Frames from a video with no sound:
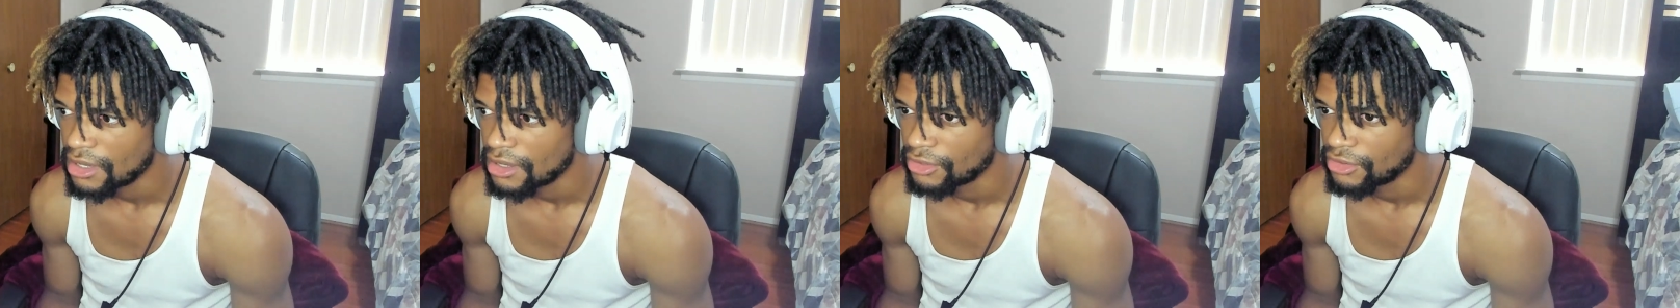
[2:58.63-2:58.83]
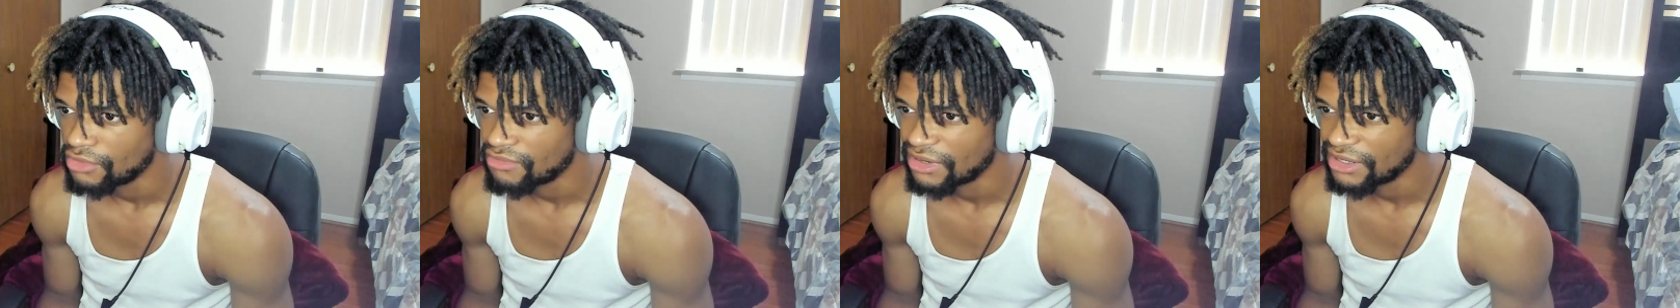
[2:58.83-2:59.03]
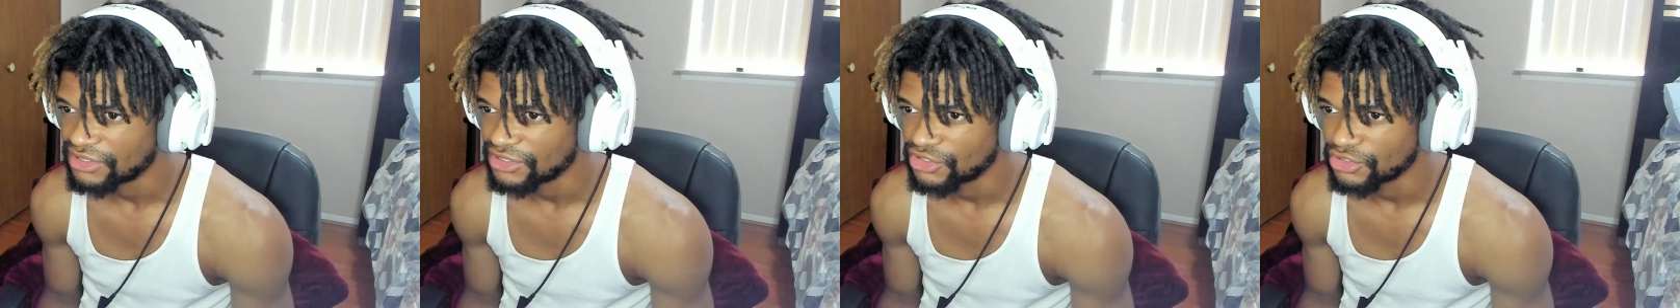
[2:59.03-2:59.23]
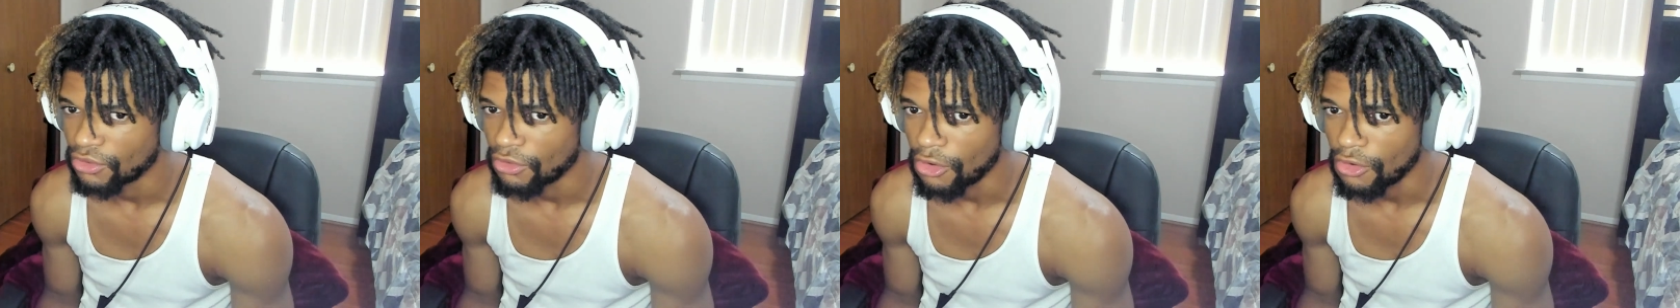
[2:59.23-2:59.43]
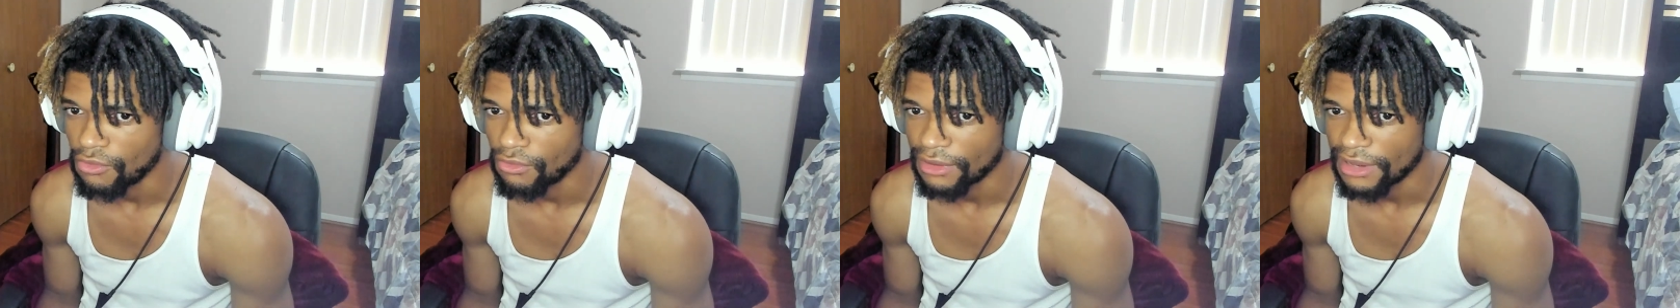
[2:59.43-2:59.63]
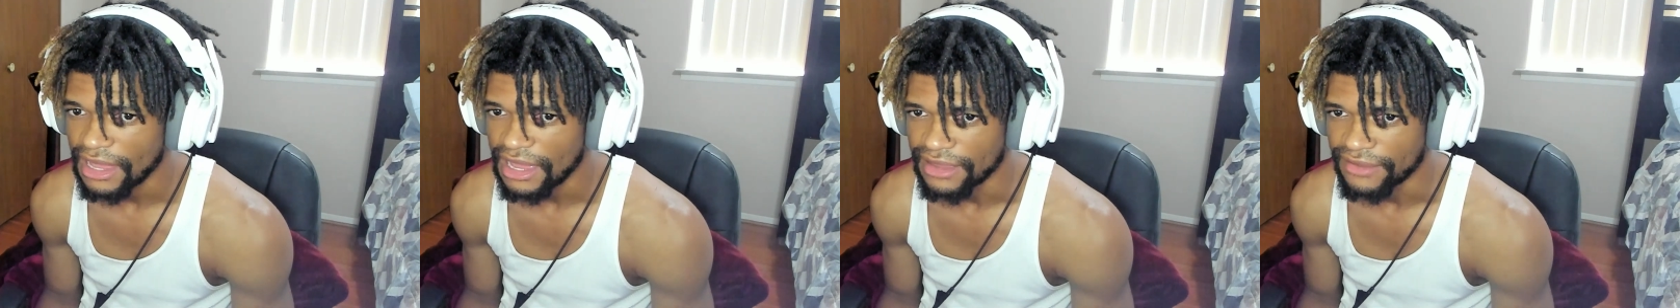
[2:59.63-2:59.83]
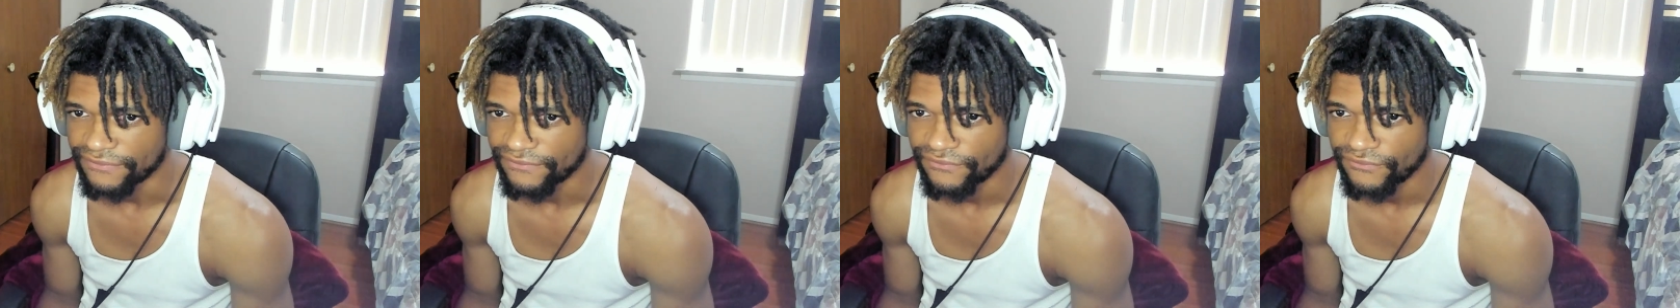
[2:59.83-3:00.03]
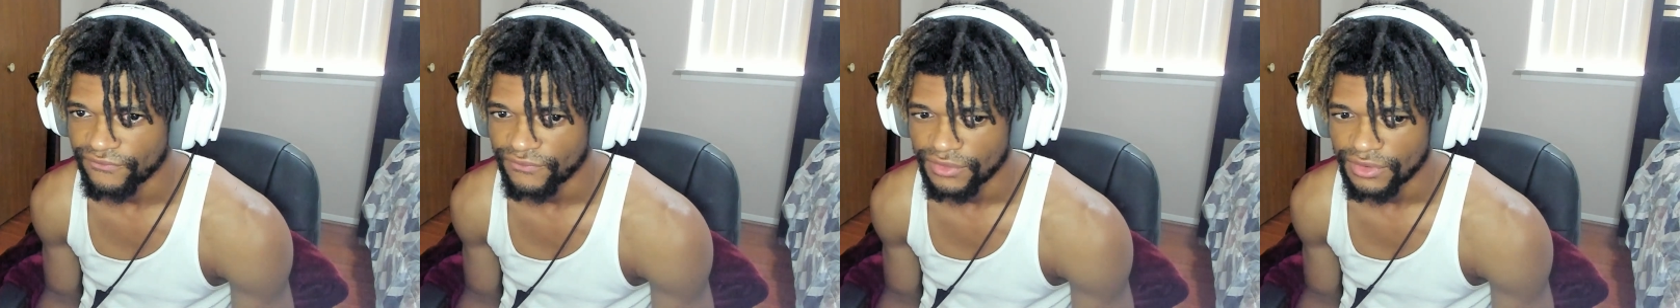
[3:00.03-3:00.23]
You wasted your whole
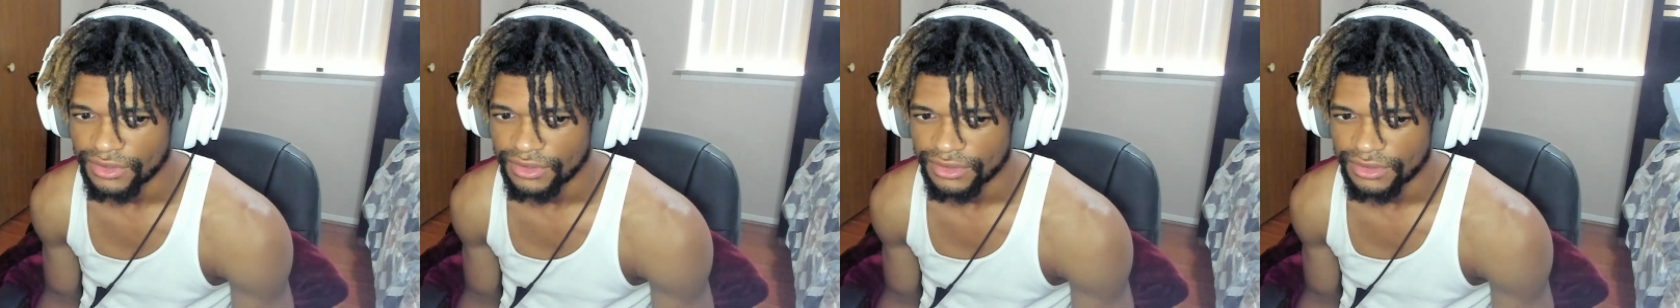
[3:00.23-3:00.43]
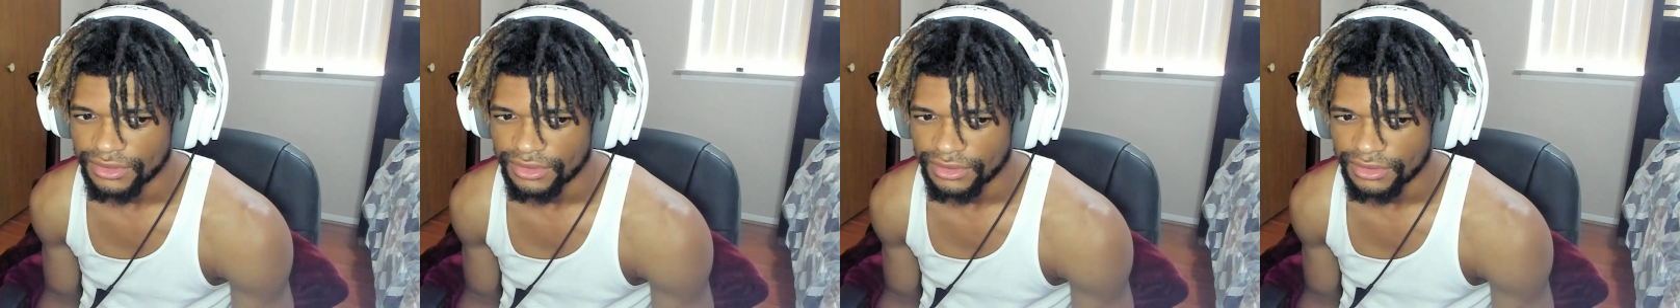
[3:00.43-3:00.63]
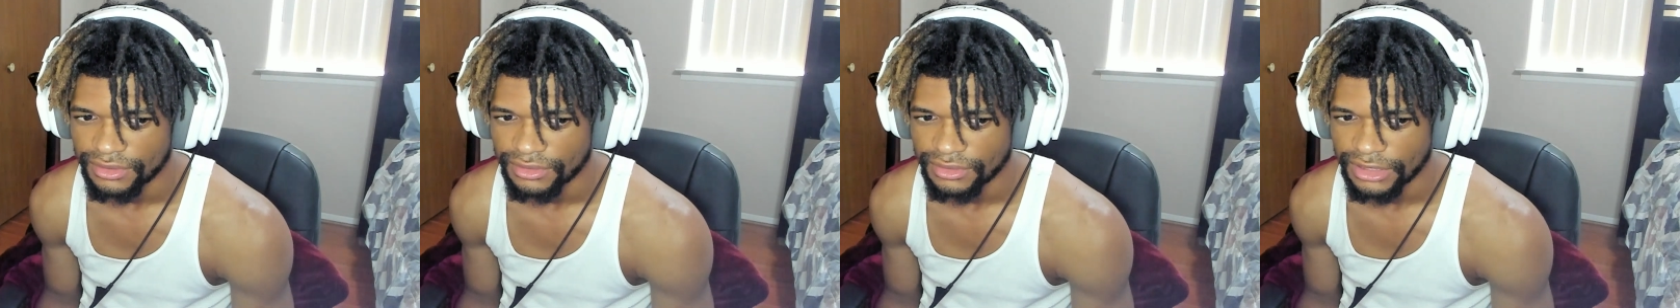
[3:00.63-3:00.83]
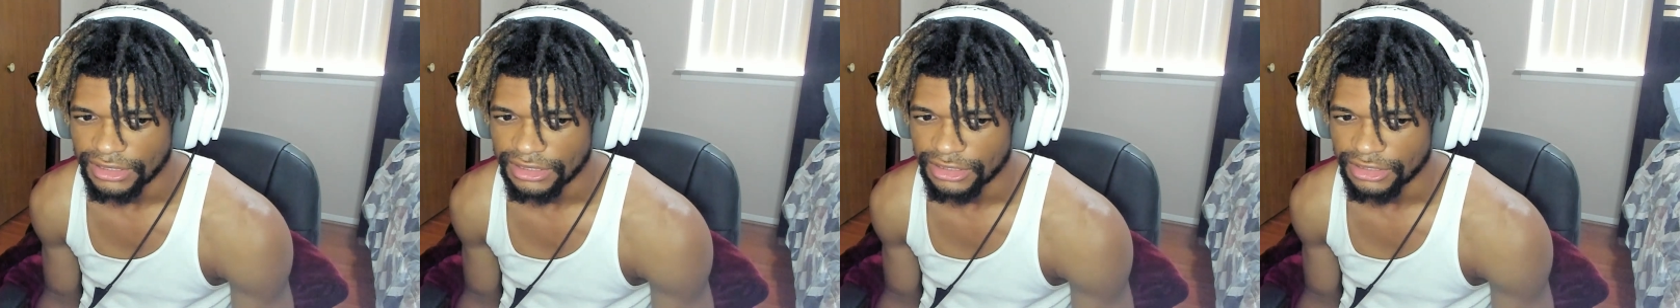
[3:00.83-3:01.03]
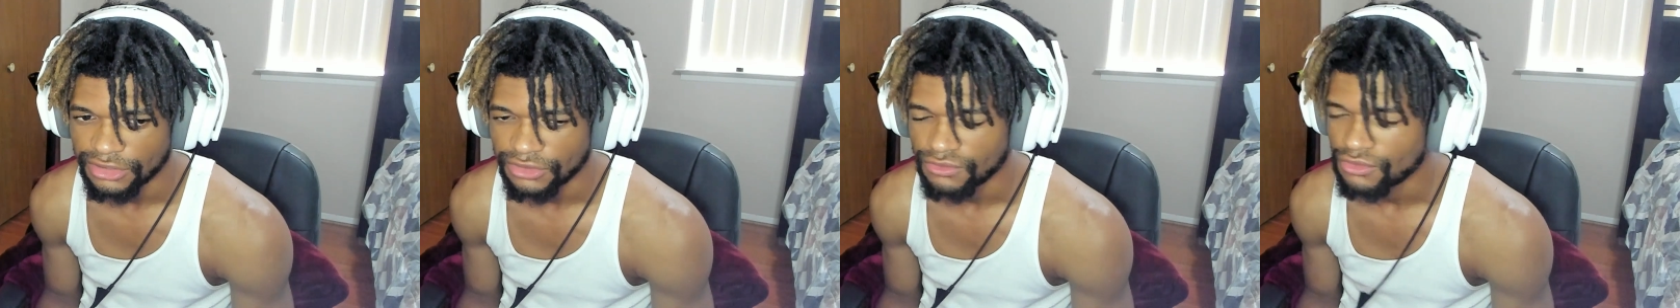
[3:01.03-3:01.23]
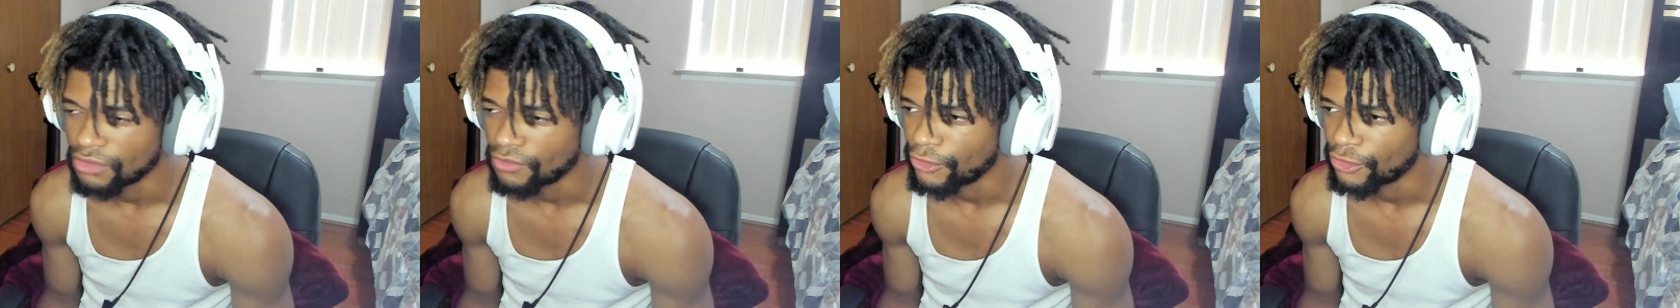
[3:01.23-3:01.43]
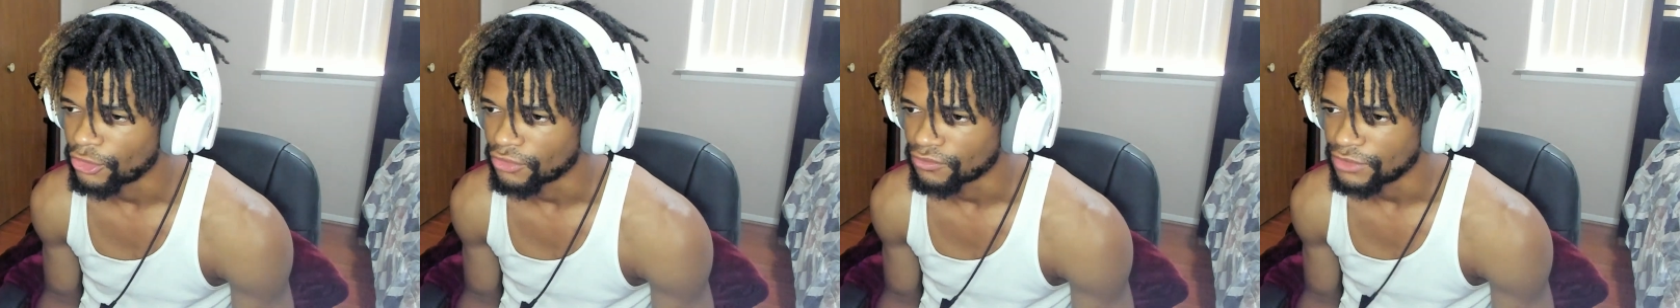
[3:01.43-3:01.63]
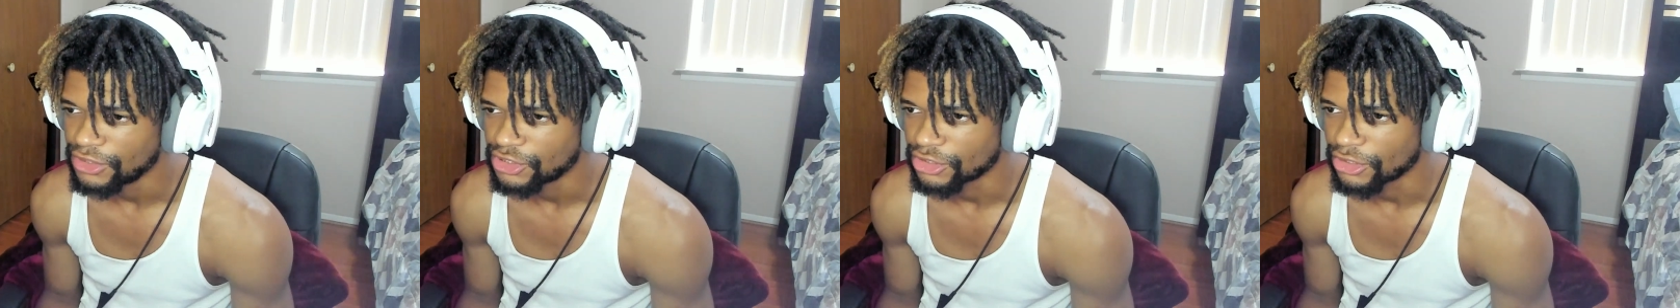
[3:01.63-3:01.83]
life. Like, nigga, you gonna want to
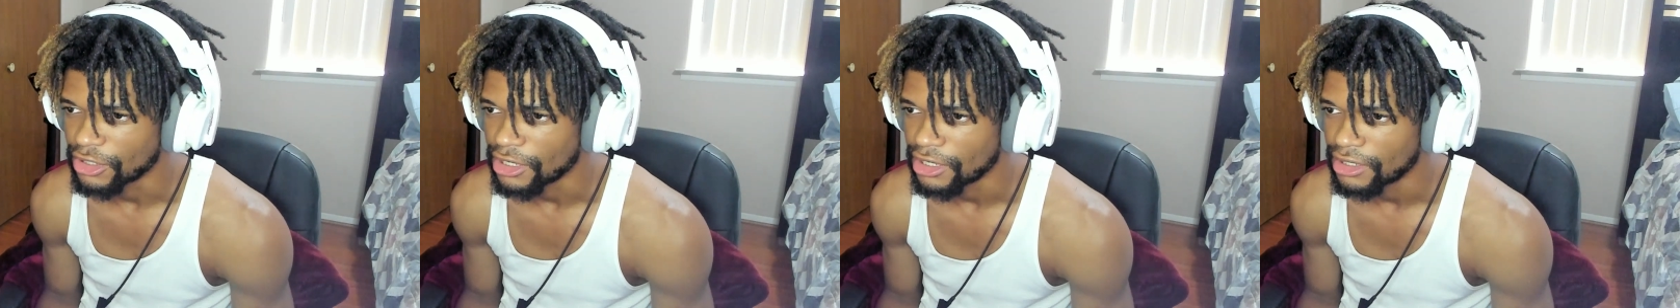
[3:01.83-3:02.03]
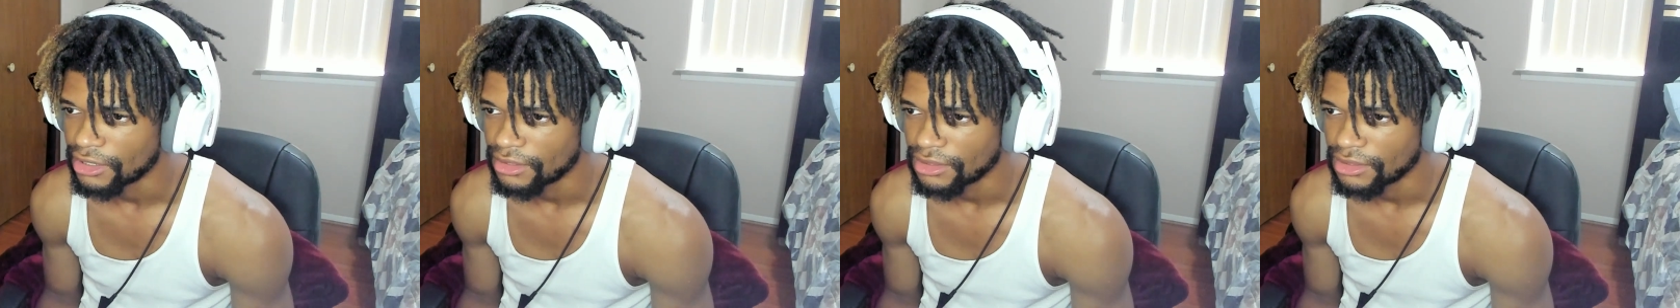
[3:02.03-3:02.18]
restart.